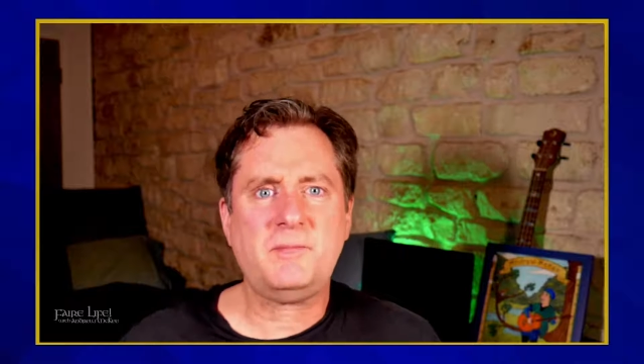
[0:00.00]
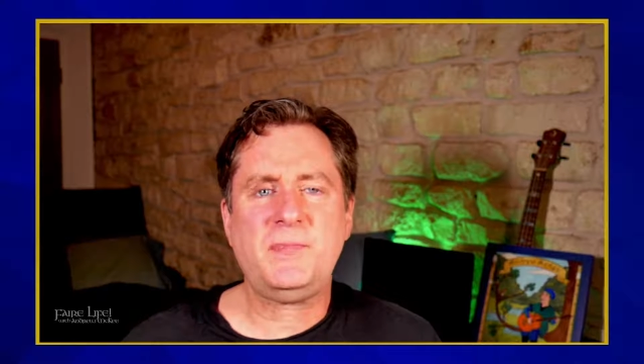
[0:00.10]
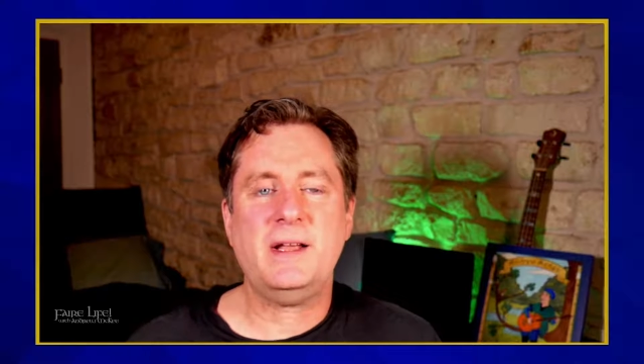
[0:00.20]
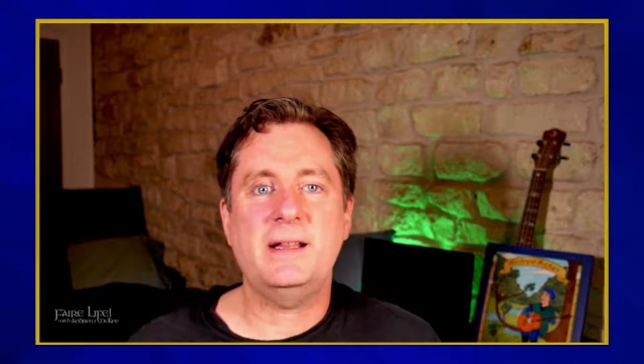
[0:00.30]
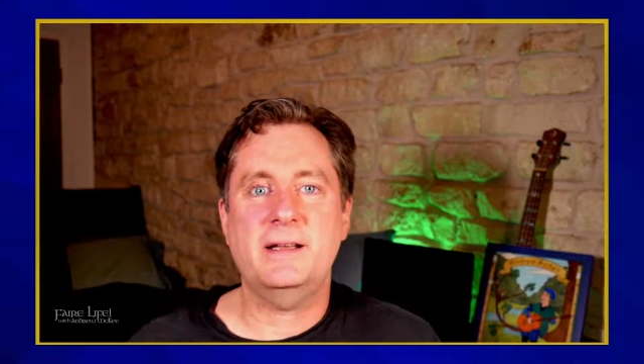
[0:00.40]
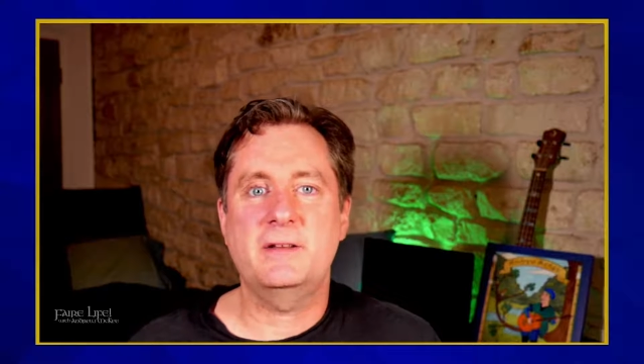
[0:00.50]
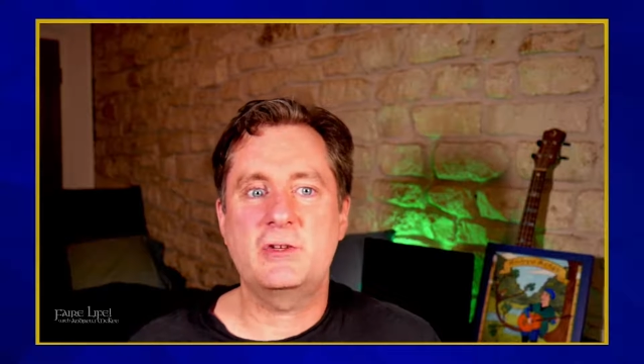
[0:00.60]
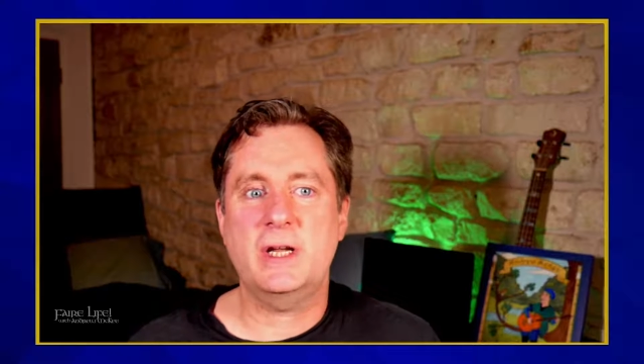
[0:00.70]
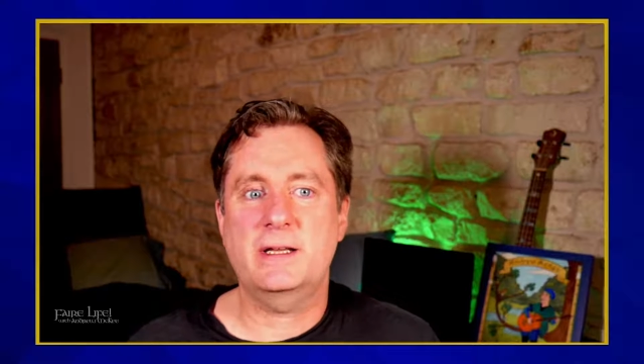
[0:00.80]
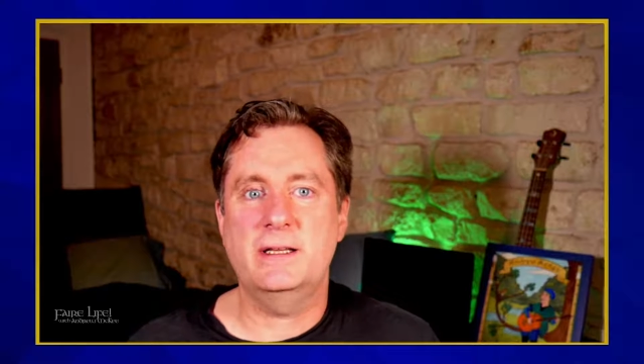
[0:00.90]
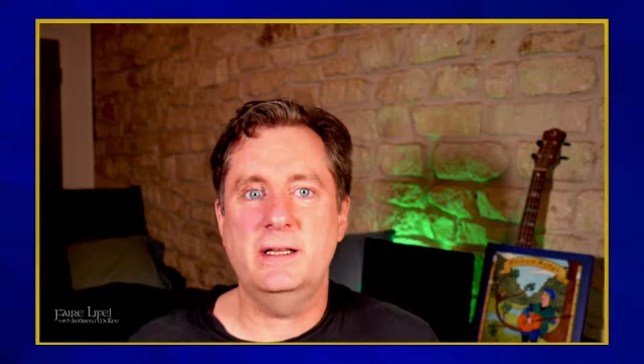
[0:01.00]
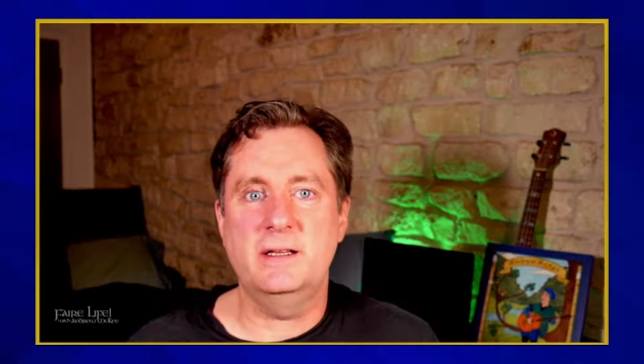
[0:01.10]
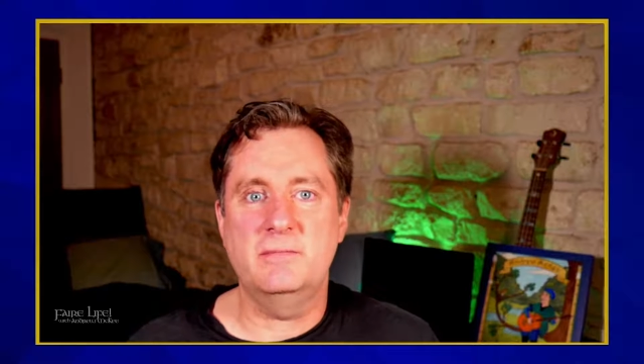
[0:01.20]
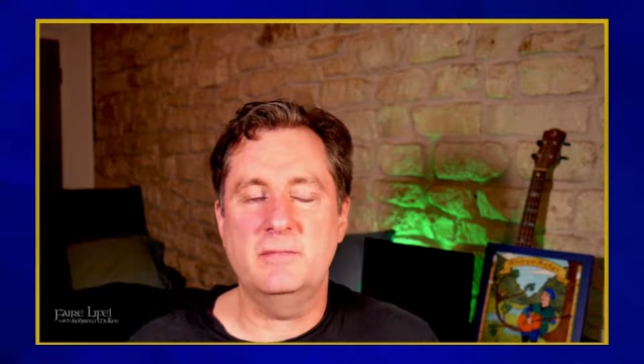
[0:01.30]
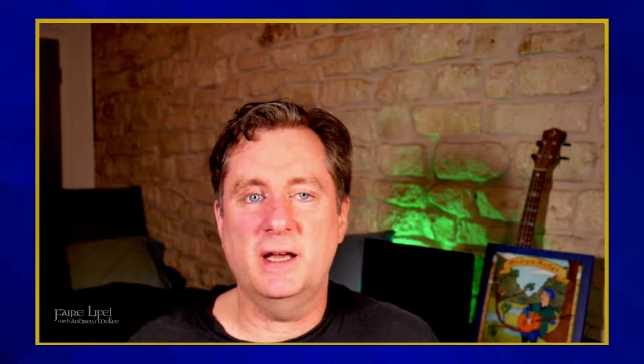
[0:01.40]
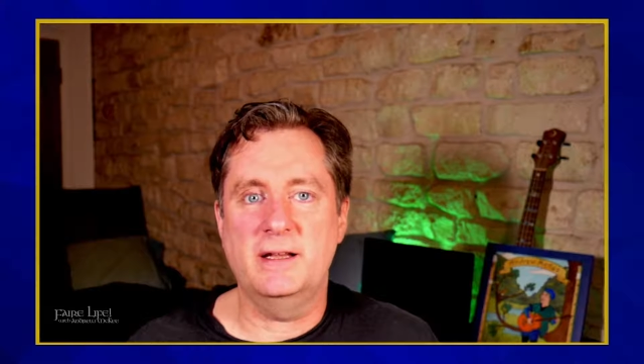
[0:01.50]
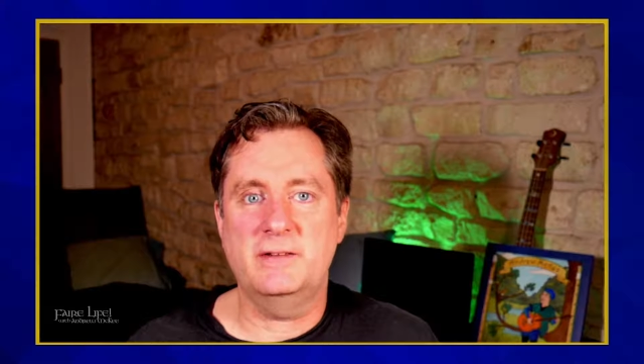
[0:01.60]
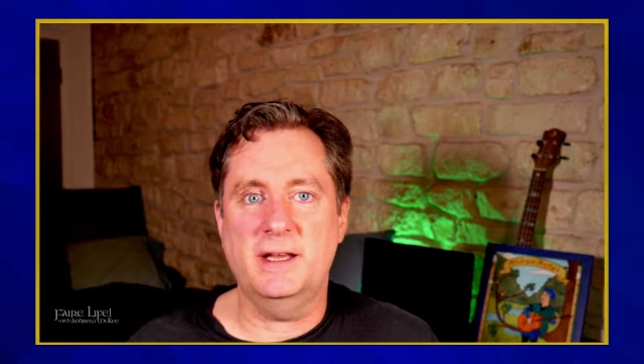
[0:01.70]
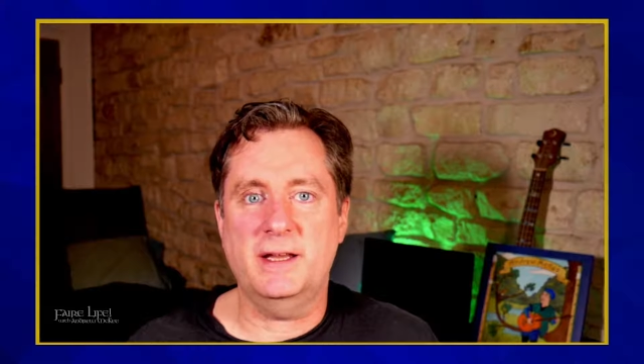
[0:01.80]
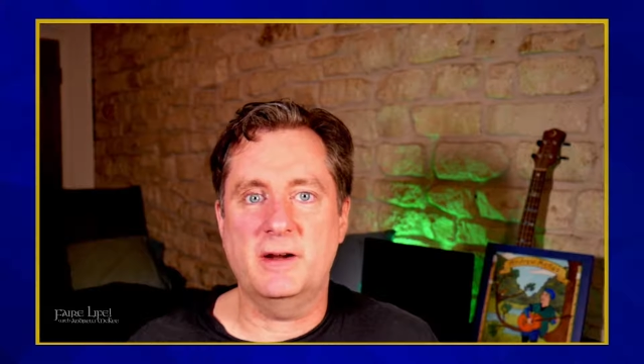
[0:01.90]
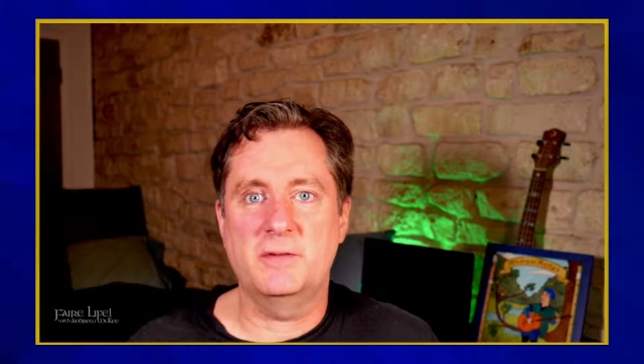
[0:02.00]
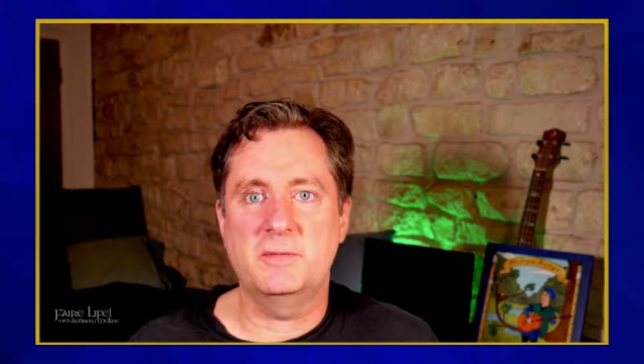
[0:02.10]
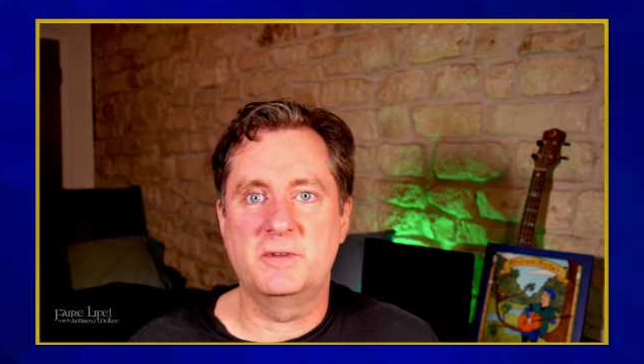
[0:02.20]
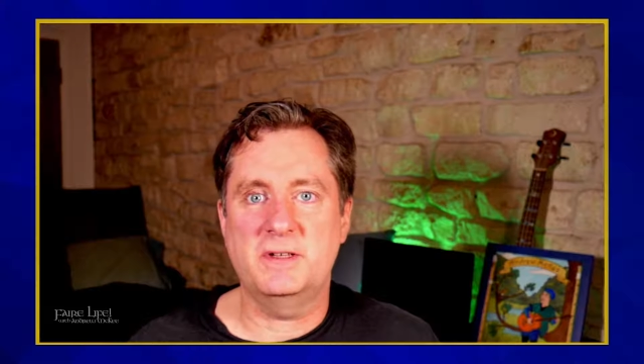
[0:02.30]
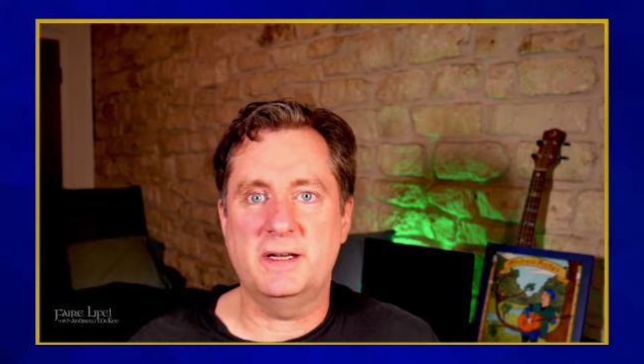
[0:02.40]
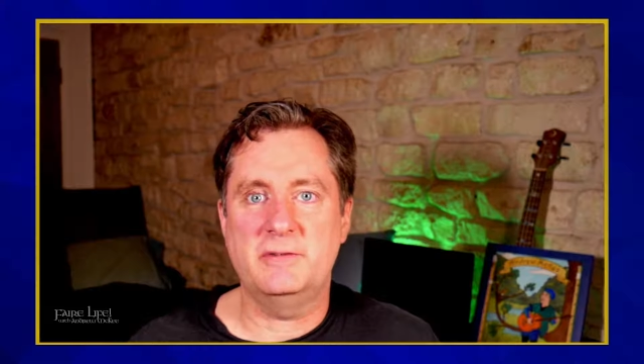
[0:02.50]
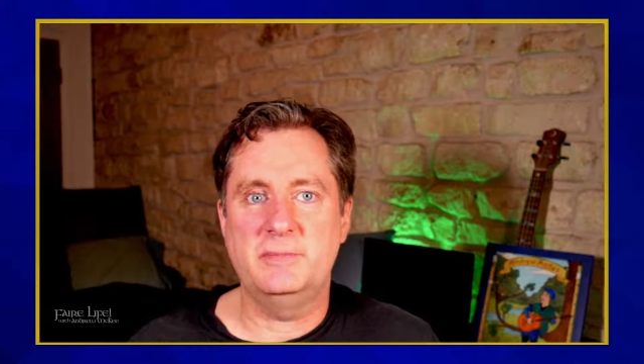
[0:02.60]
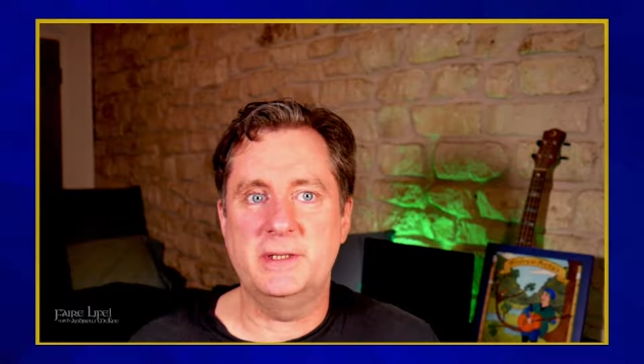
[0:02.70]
I like to check in and take care of some stuff.